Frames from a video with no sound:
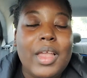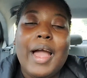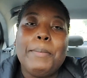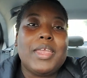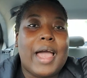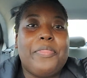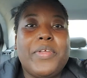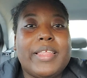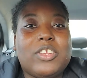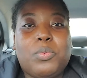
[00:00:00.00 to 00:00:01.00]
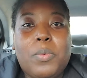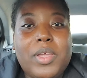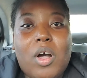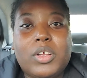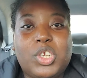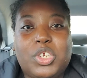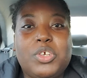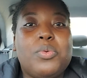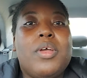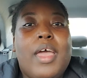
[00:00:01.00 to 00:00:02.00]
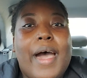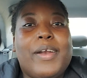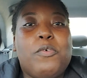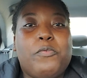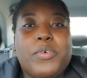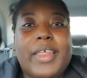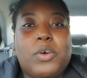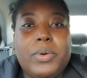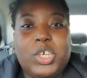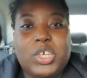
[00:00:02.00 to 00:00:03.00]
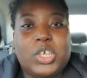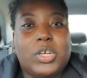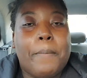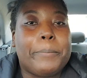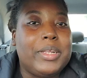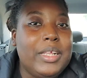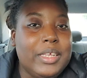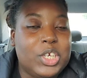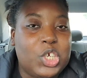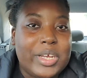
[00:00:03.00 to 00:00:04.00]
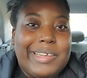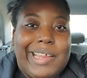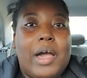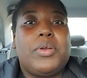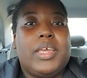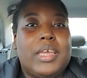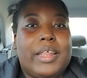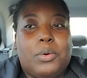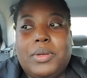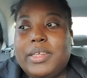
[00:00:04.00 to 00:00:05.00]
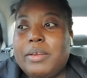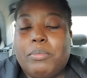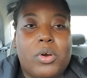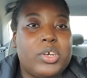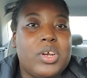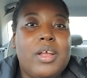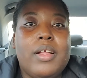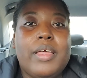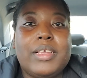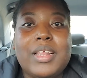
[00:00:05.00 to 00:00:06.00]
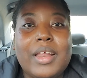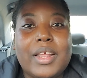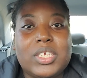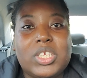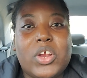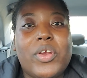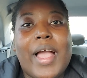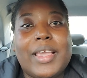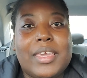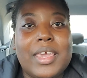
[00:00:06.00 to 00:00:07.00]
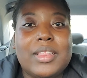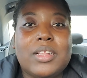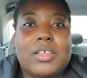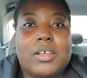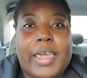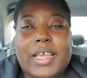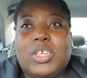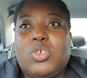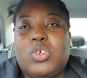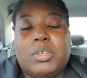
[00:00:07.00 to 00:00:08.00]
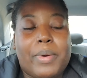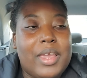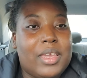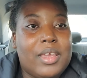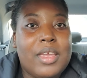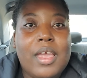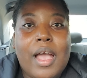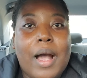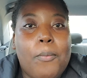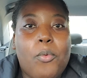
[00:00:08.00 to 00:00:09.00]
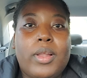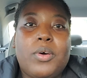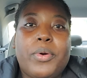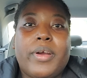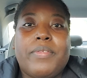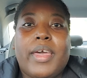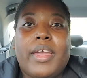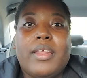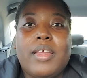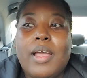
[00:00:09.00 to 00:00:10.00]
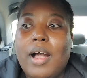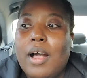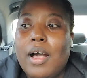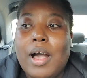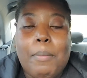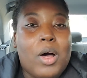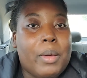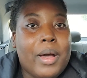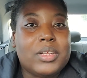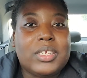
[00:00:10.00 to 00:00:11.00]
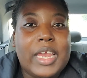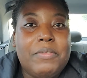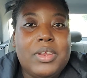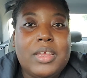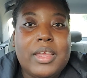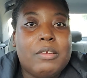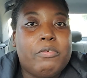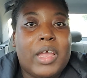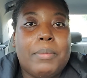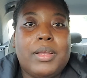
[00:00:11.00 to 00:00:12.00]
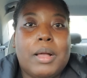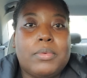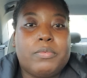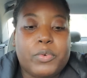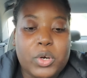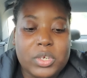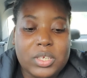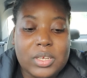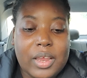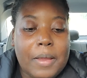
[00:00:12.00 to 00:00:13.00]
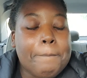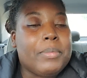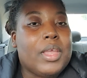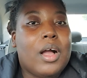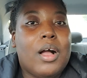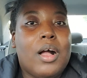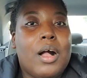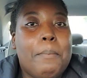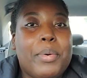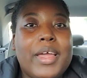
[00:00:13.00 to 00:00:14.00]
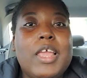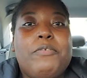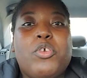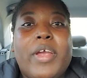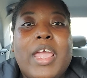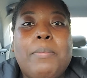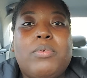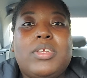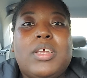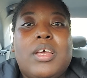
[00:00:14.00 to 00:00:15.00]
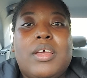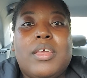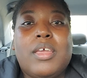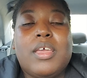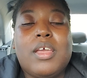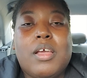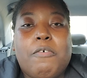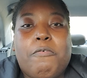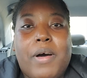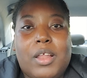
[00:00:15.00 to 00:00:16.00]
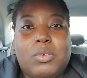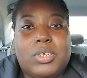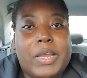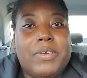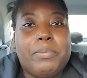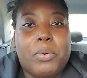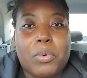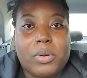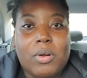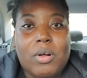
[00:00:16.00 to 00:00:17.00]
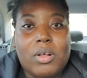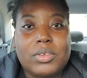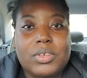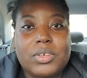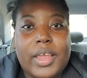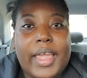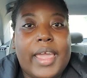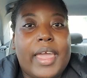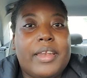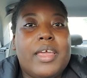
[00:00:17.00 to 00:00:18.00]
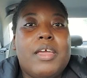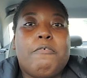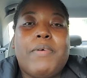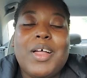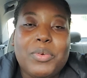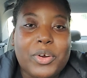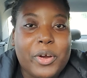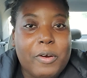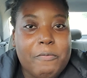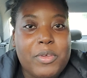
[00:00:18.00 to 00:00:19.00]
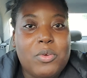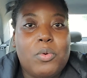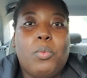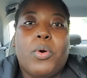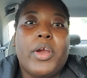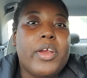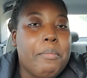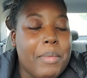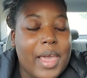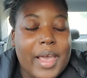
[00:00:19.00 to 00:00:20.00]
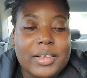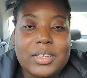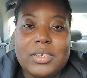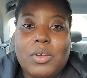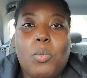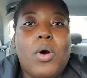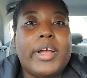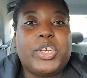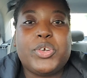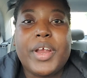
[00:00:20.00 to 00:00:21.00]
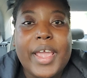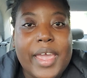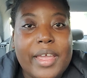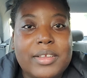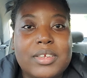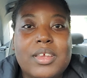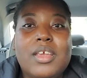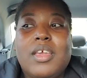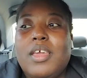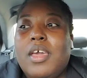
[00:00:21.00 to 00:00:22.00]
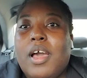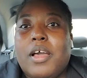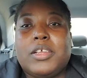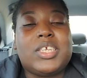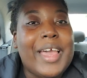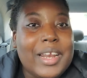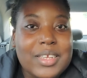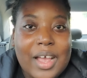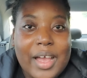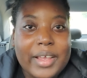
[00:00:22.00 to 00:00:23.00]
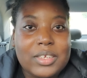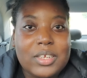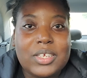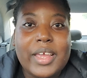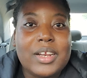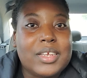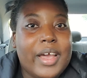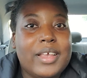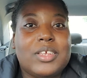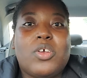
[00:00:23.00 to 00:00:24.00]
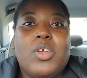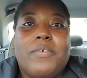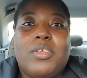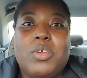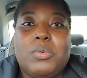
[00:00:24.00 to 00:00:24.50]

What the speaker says: I mean, I think that's what we all should do. I don't feel like we should completely shut down again like we did in March. It's not necessary. I get that the cases are spiking. I'm well aware of that. I'm all about safety and family comes first. But if you're able to follow safety protocols and follow curfew, wear your mask, wash your hands, sanitize. That's all you have to do.